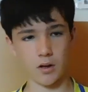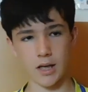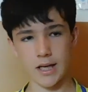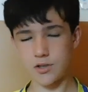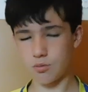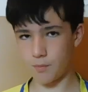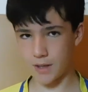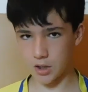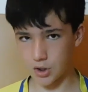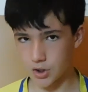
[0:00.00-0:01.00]
It will
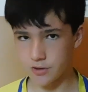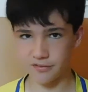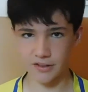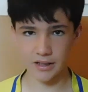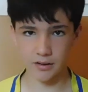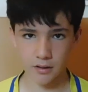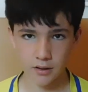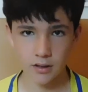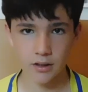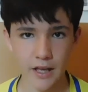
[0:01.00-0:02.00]
be a good thing
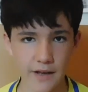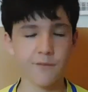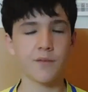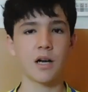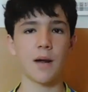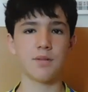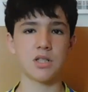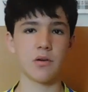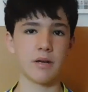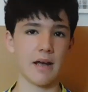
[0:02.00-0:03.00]
if
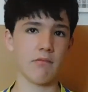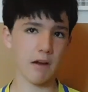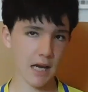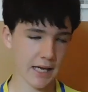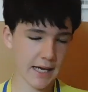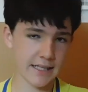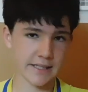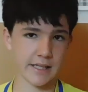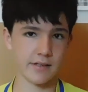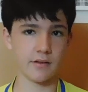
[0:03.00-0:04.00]
clubs don't get
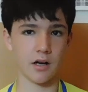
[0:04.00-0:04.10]
relegated,